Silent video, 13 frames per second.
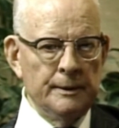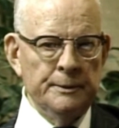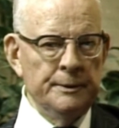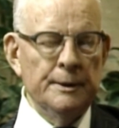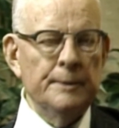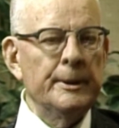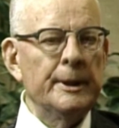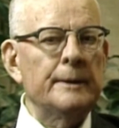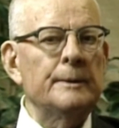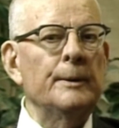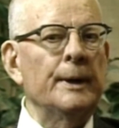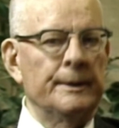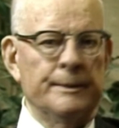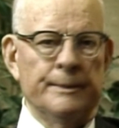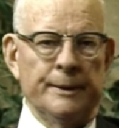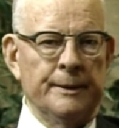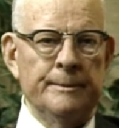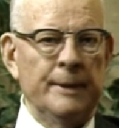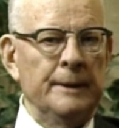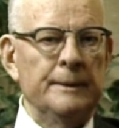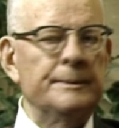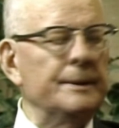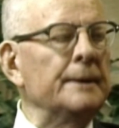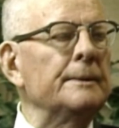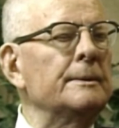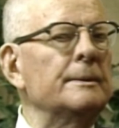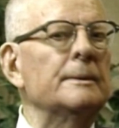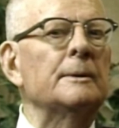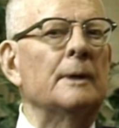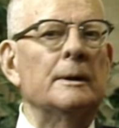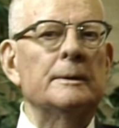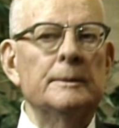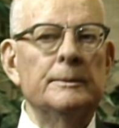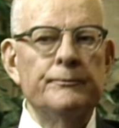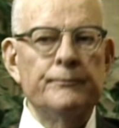no matter what, whether it made sense or not,